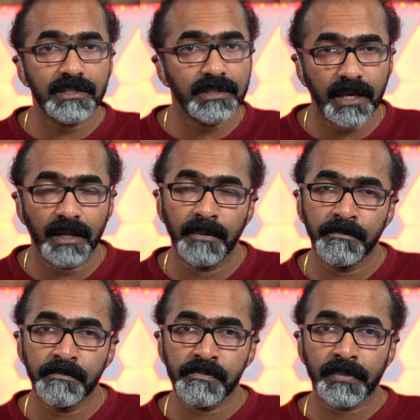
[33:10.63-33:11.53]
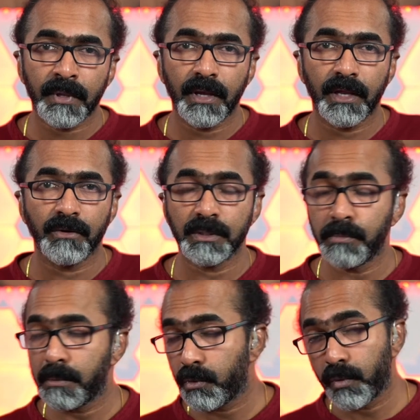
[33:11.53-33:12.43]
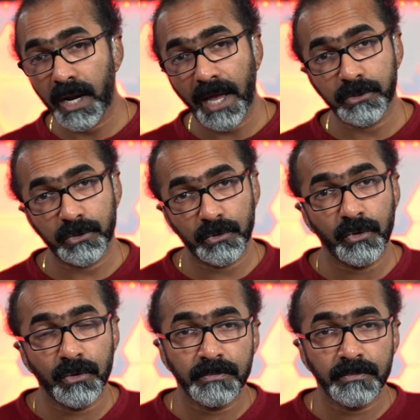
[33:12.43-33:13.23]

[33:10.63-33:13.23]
skill, some people would like to